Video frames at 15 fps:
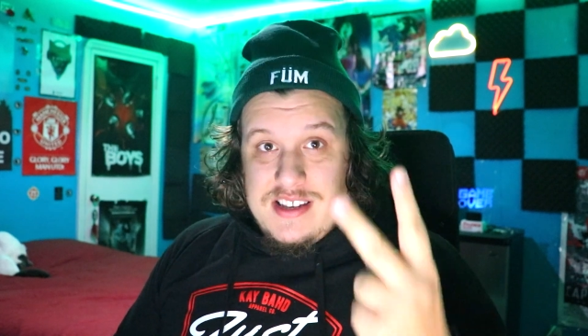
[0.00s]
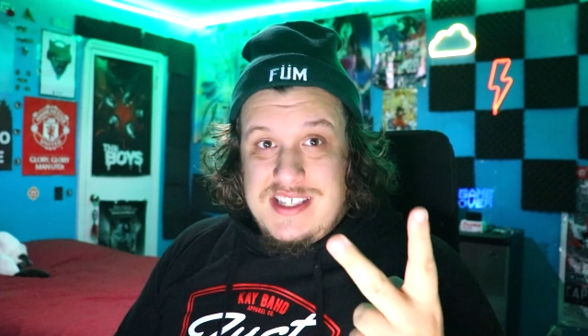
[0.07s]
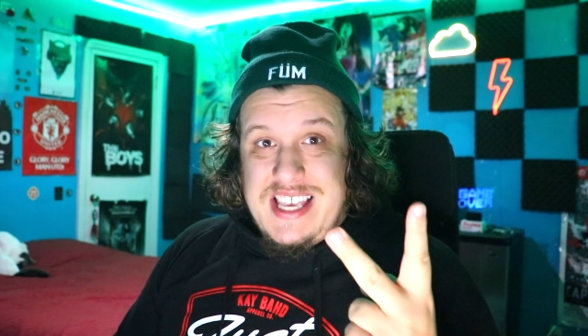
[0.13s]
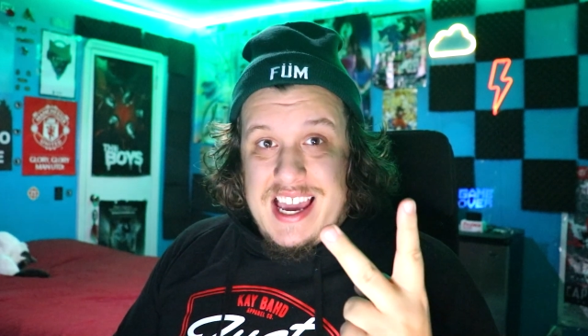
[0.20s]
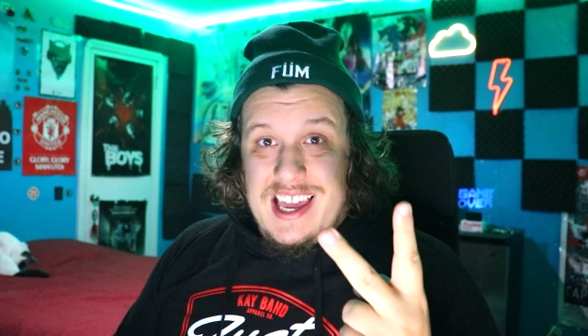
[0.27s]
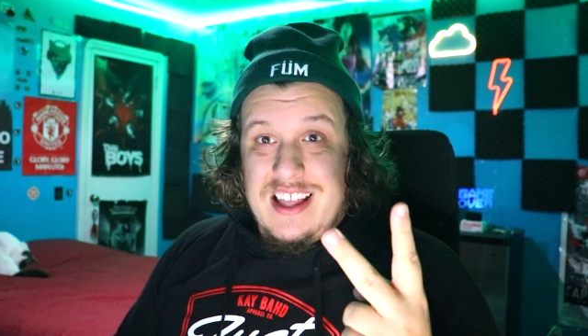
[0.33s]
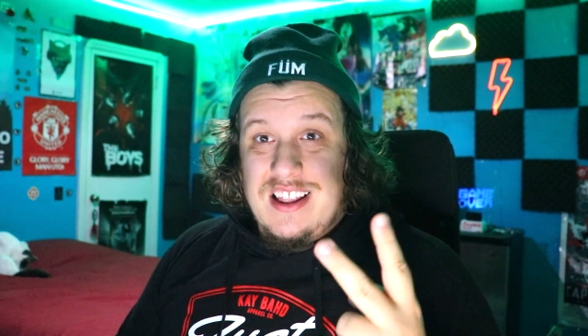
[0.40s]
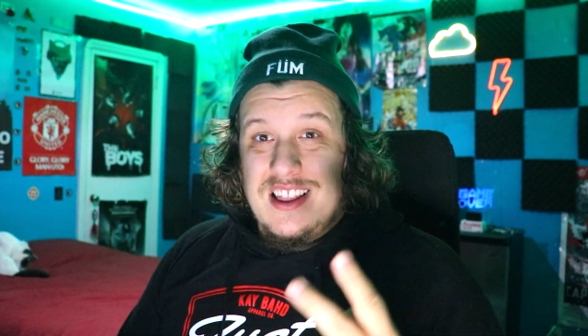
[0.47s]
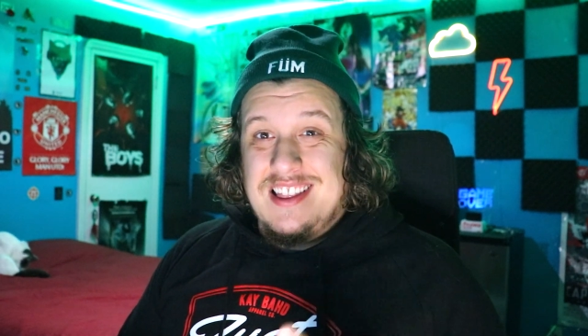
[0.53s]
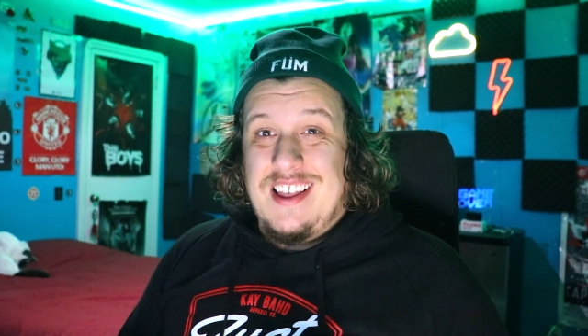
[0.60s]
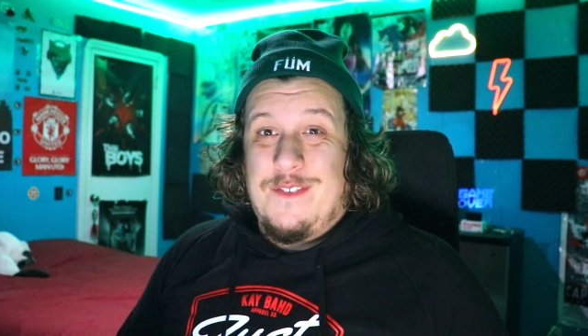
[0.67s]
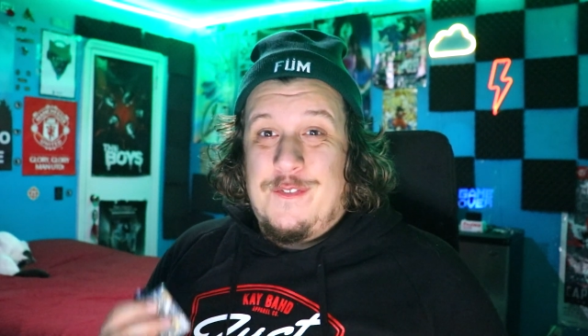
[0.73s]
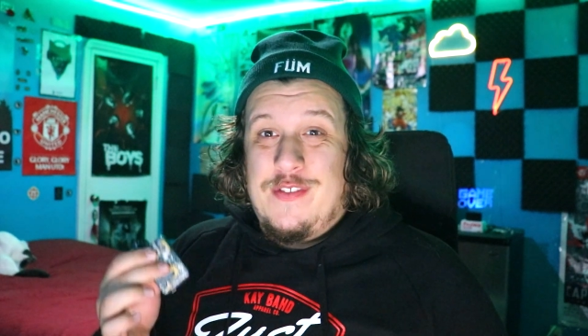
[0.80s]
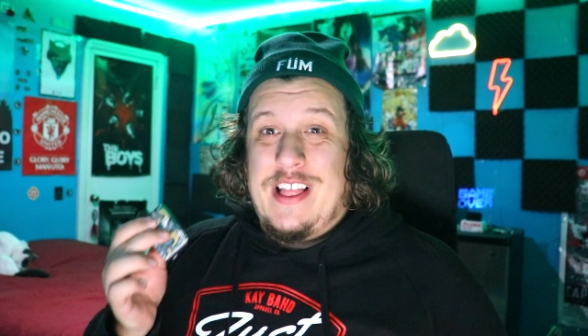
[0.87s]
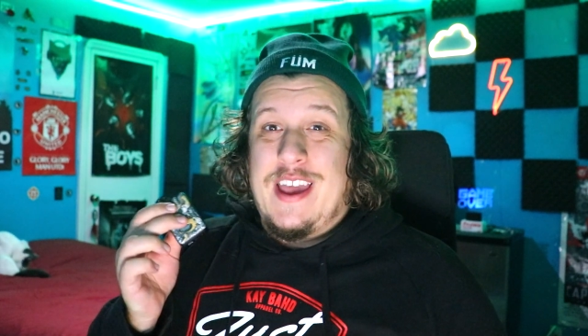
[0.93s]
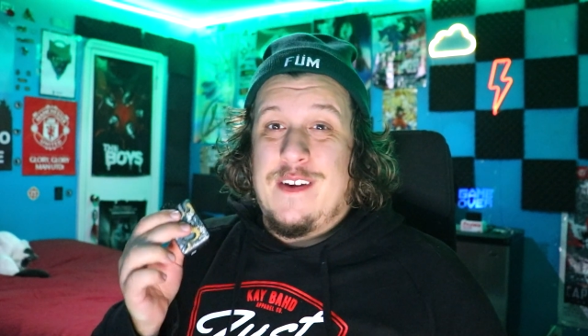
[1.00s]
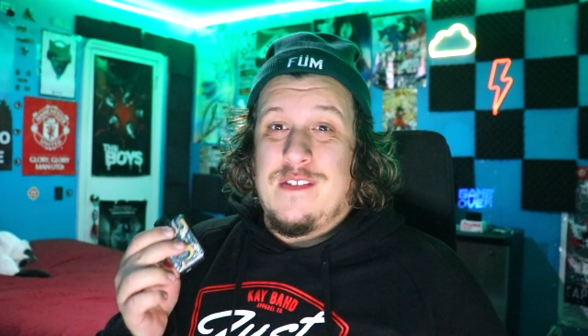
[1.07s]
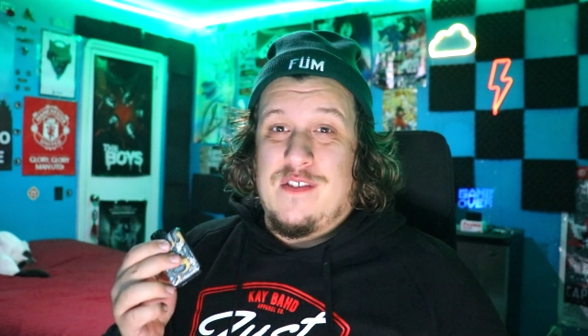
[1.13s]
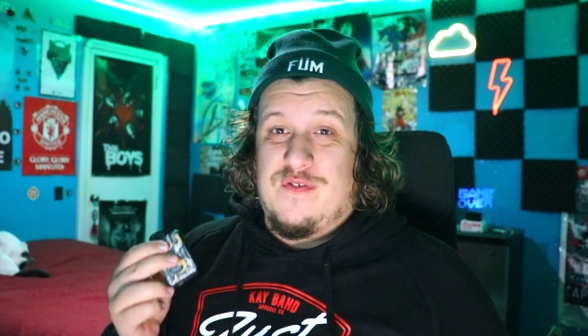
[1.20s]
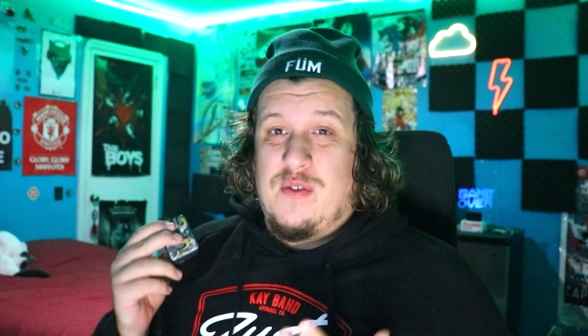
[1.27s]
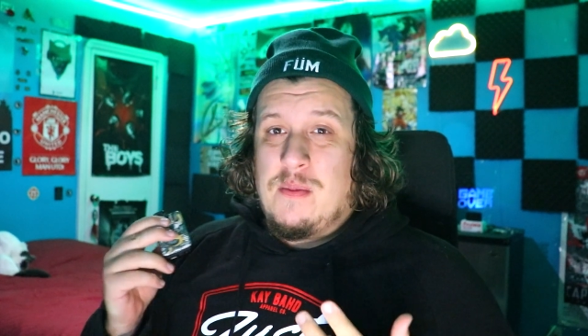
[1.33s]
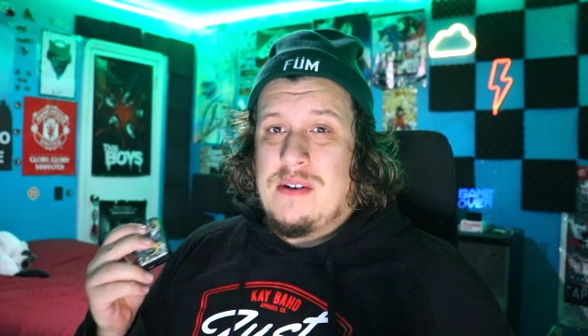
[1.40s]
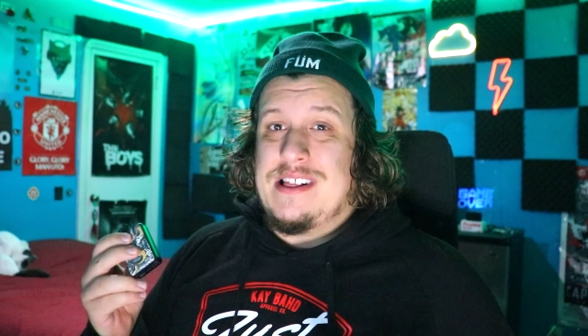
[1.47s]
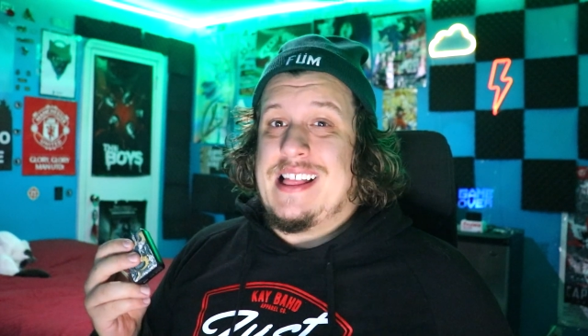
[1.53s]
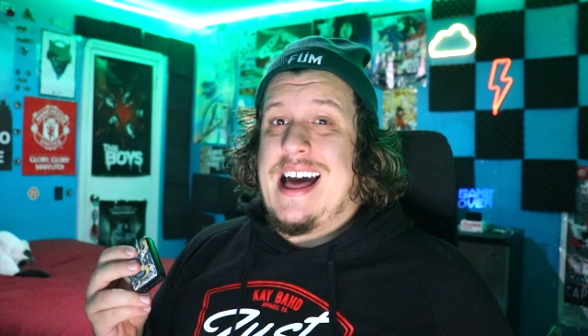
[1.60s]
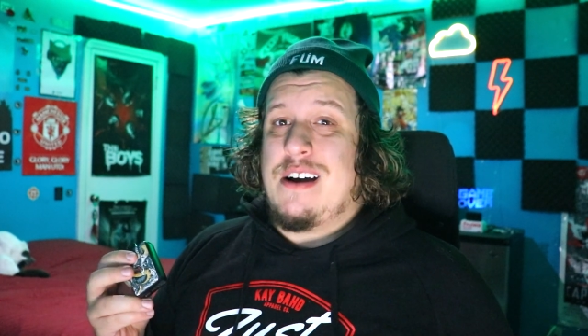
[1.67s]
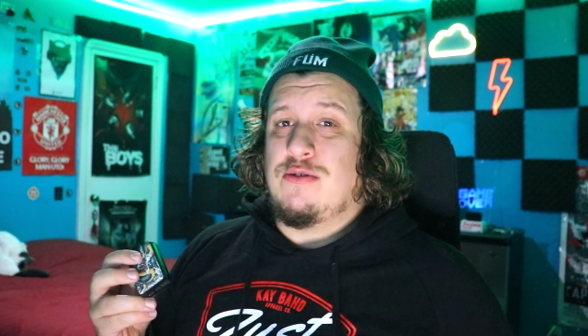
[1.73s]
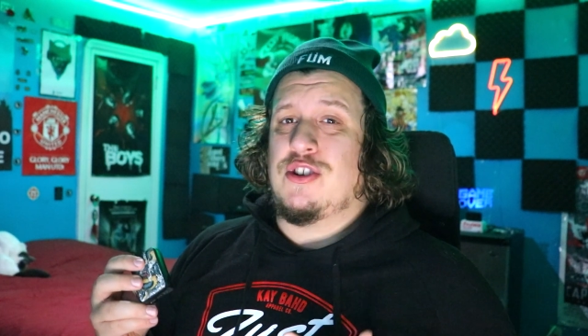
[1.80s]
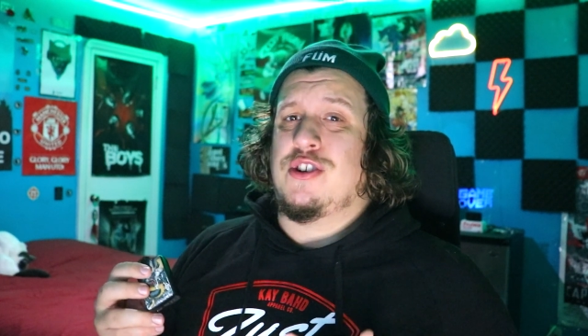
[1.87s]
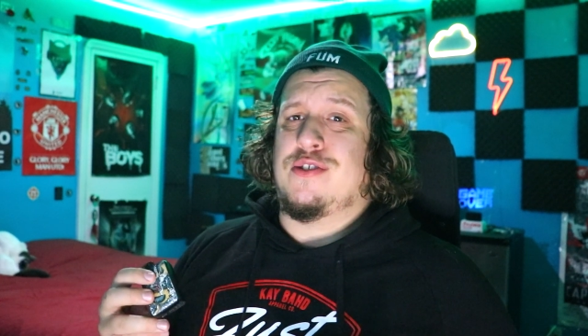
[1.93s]
Second, the flavor from
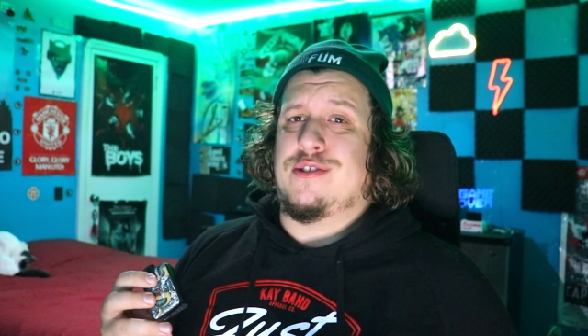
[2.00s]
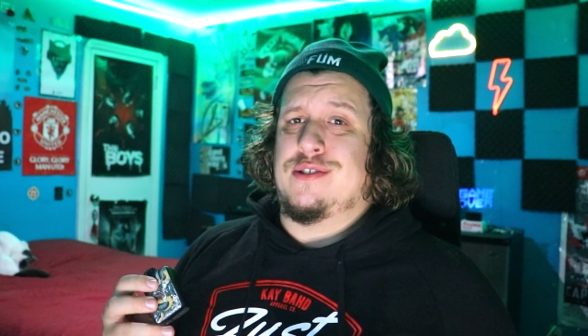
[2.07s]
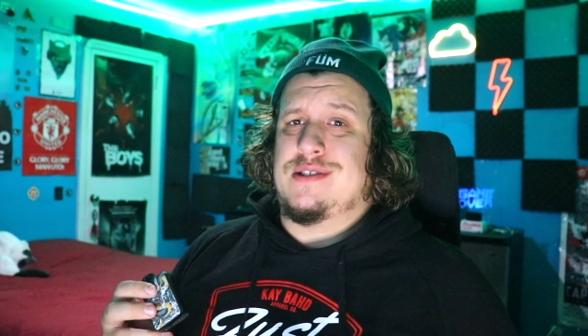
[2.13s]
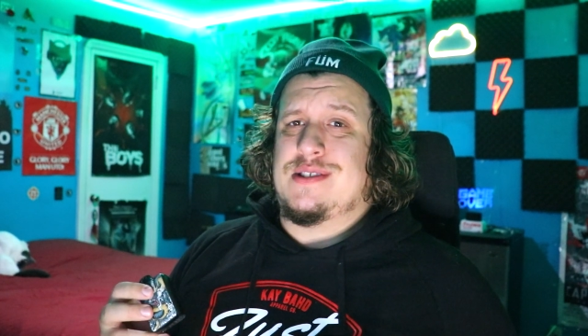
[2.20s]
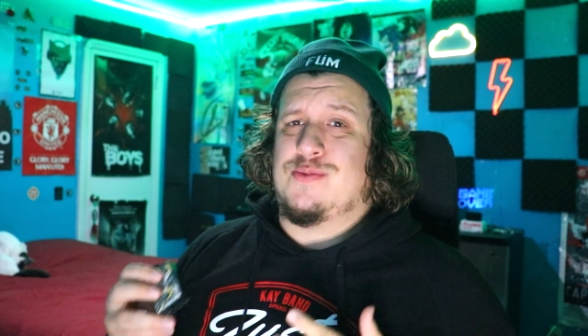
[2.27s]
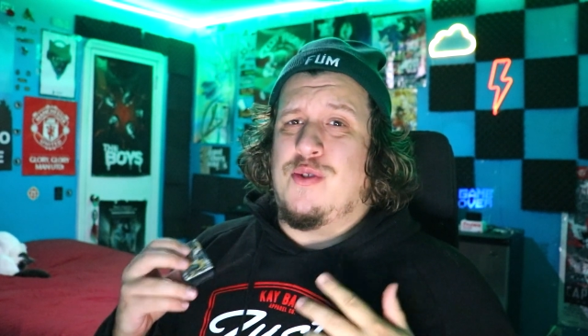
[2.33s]
Cloud Nurdz.